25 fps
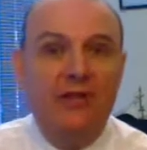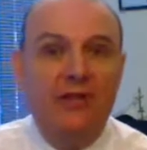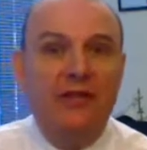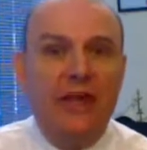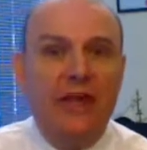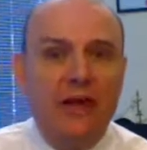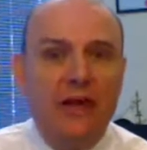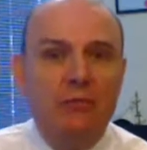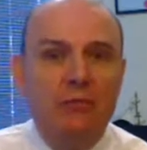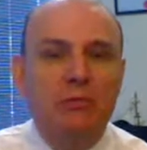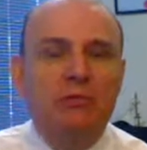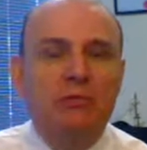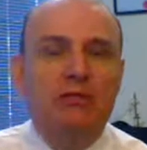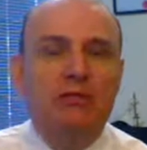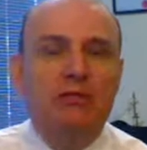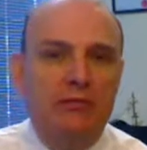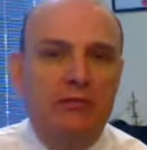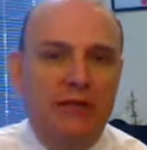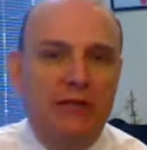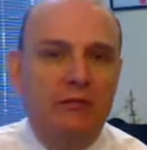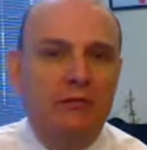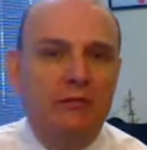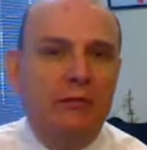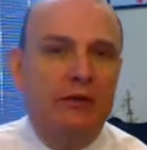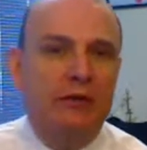they will
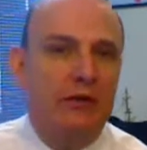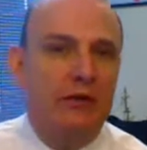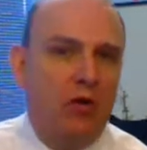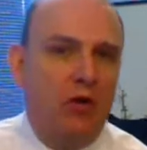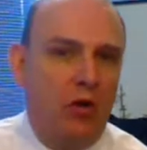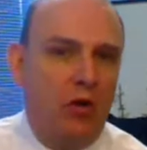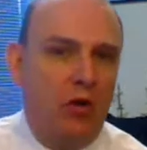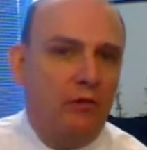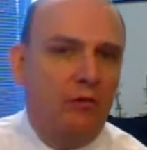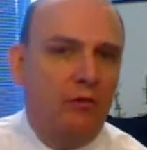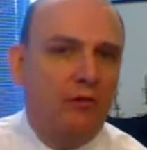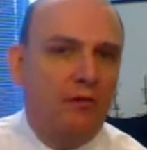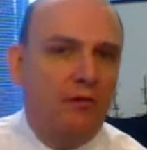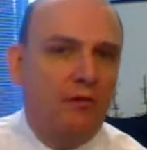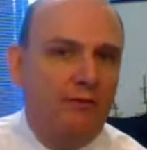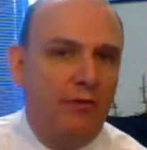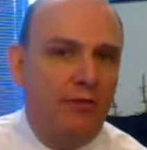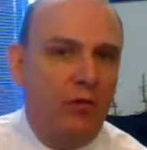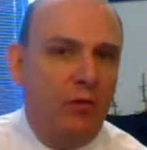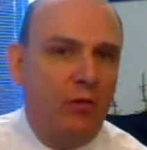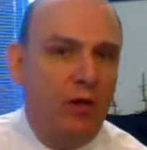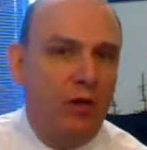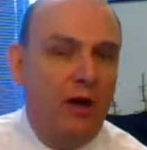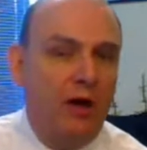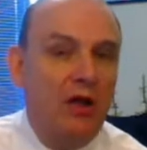generally opt
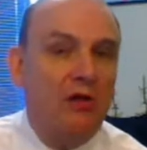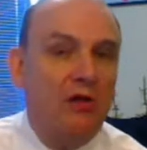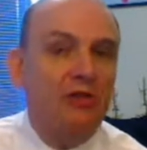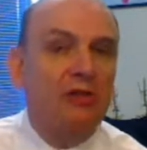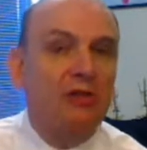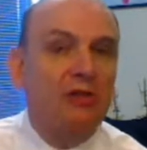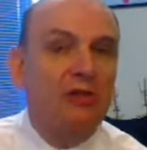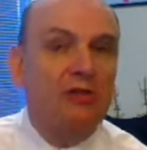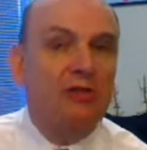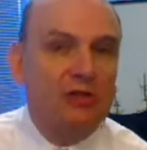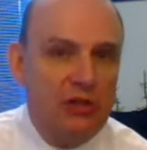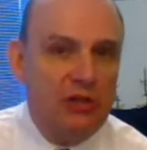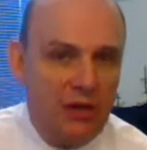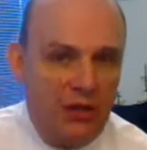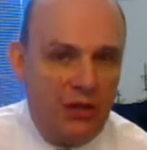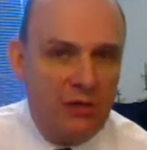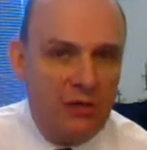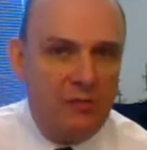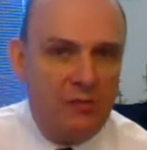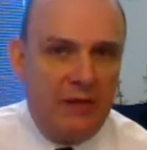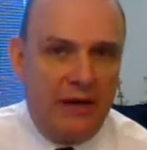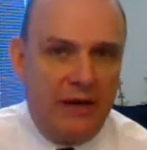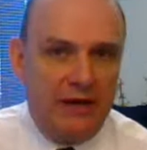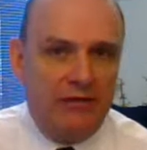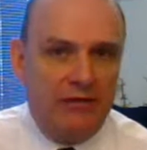for the
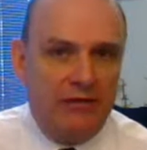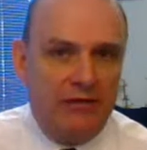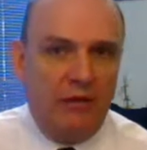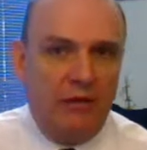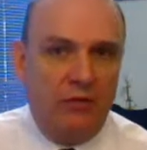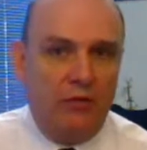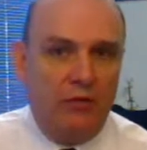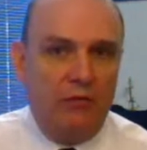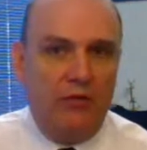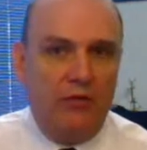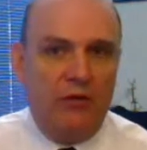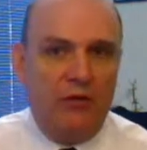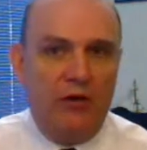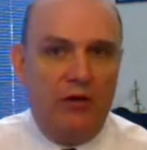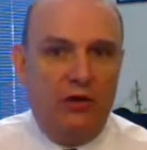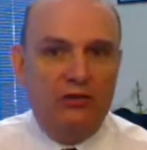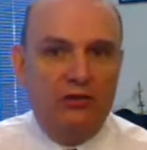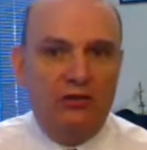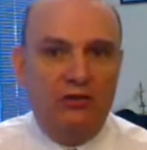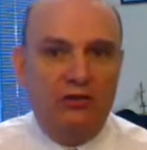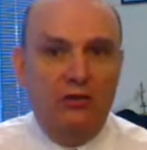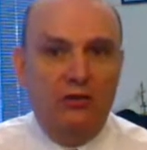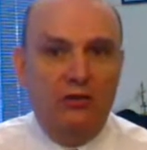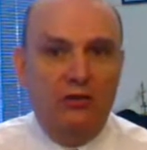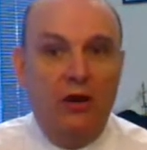Terminator
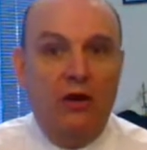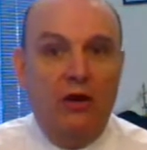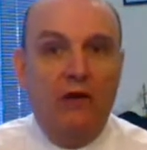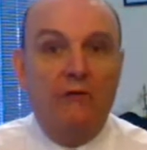version